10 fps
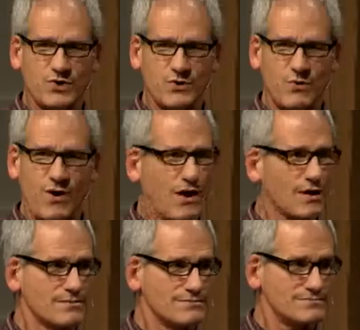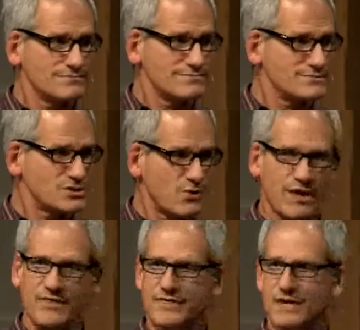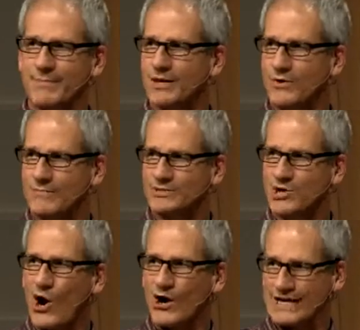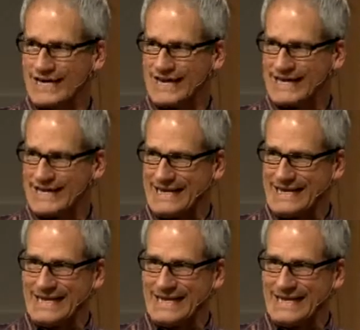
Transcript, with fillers: you are. So rather than thinking about who I'm targeting, mm-hmm.